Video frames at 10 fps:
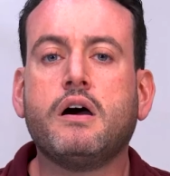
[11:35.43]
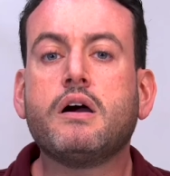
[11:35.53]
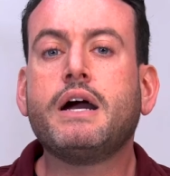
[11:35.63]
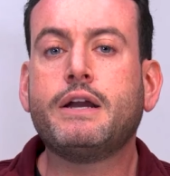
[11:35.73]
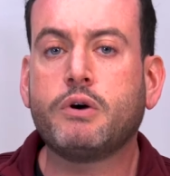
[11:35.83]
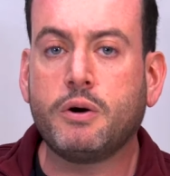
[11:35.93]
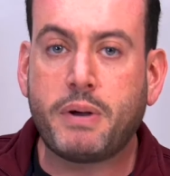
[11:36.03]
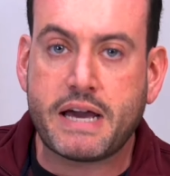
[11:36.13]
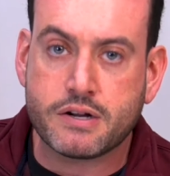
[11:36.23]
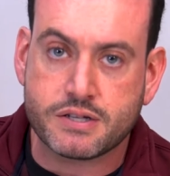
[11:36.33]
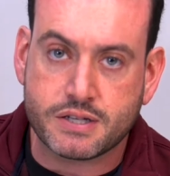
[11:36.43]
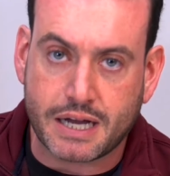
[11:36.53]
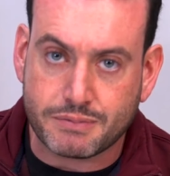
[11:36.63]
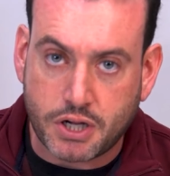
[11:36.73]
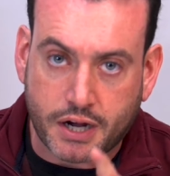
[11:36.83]
All right, oil painters,
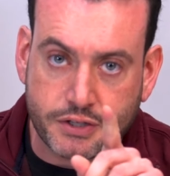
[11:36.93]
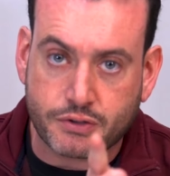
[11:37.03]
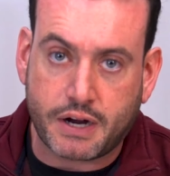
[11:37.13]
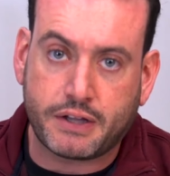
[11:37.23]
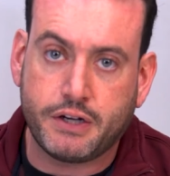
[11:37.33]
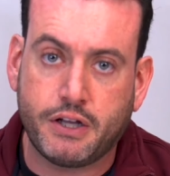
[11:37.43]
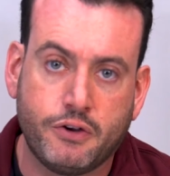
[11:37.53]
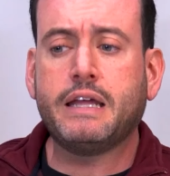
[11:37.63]
I'm talking directly to you.